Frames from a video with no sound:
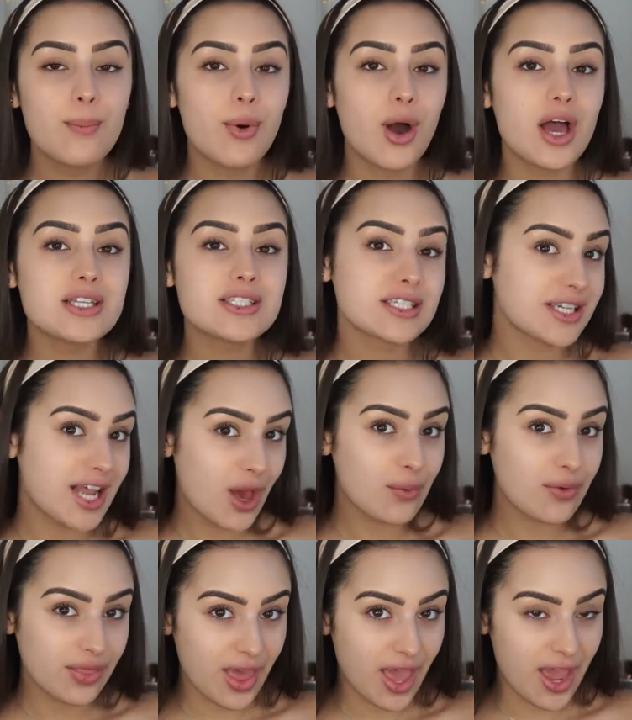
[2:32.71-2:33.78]
But
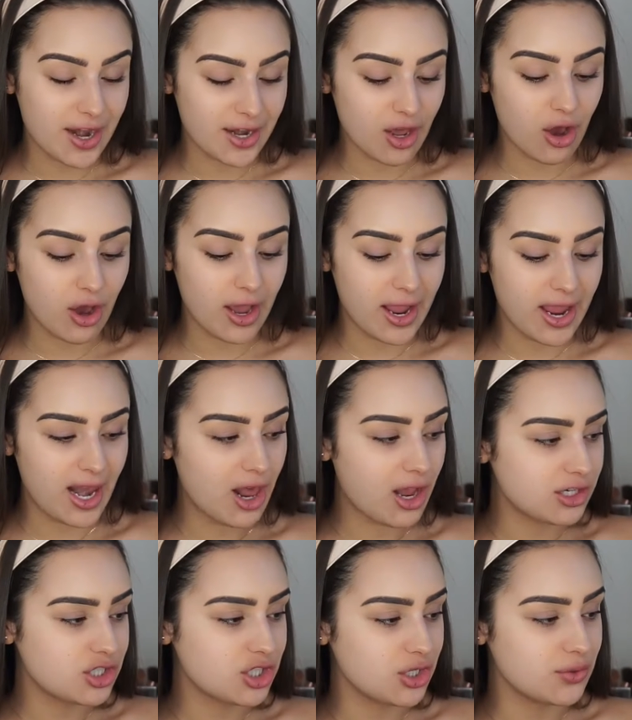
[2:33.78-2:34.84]
now and then I
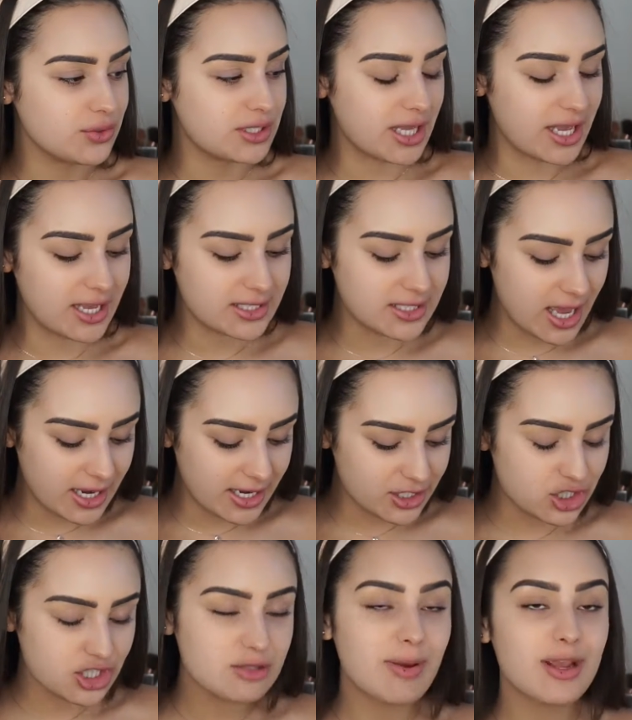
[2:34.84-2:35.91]
like to use this and
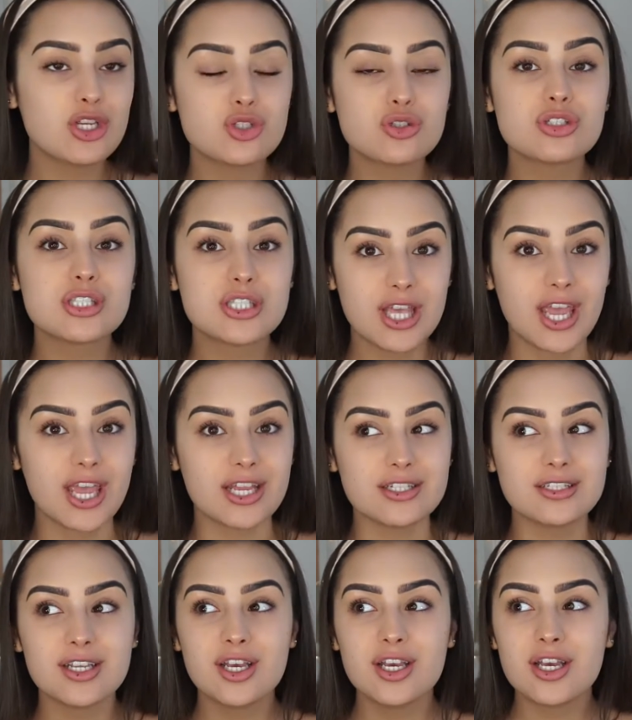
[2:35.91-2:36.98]
it just makes your
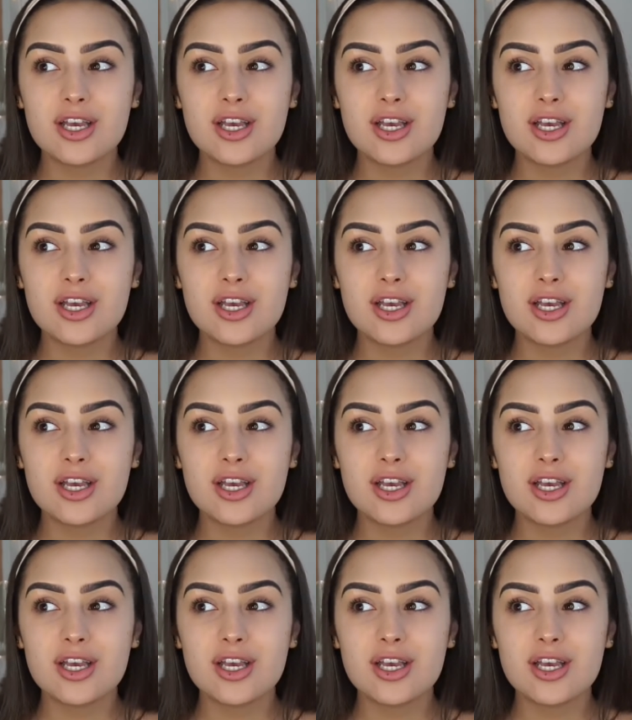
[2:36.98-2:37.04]
skin,